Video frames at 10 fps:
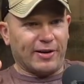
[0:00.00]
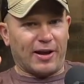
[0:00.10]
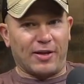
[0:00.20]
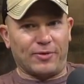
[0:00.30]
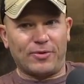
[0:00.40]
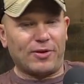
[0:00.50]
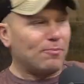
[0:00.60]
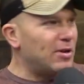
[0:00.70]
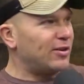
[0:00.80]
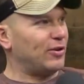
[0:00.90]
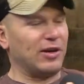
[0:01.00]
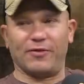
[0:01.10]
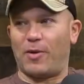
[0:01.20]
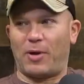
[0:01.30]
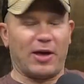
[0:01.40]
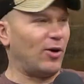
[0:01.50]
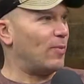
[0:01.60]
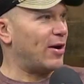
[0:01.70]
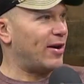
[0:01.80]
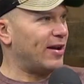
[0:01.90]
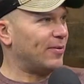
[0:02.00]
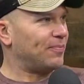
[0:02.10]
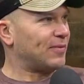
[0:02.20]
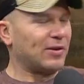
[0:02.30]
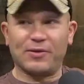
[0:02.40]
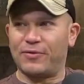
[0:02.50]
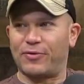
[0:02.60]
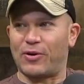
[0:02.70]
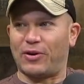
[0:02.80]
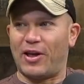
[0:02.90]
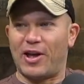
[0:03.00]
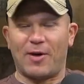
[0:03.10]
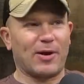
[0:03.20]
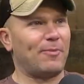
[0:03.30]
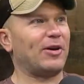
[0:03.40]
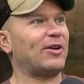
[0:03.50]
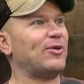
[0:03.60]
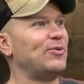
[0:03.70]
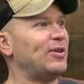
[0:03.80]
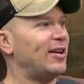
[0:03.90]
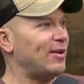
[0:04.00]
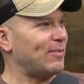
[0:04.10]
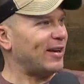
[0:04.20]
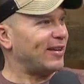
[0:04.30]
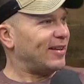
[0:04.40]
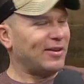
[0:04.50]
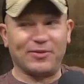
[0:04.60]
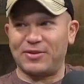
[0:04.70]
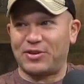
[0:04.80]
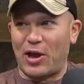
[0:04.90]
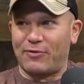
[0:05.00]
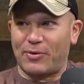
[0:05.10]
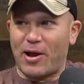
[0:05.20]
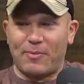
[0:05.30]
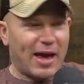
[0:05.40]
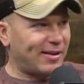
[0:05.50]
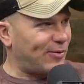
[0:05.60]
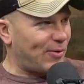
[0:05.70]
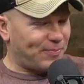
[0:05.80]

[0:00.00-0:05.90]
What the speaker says: And then we immediately give up a Hail Mary for a layup. And I'm like, are you kidding me? You just gave it right back to him.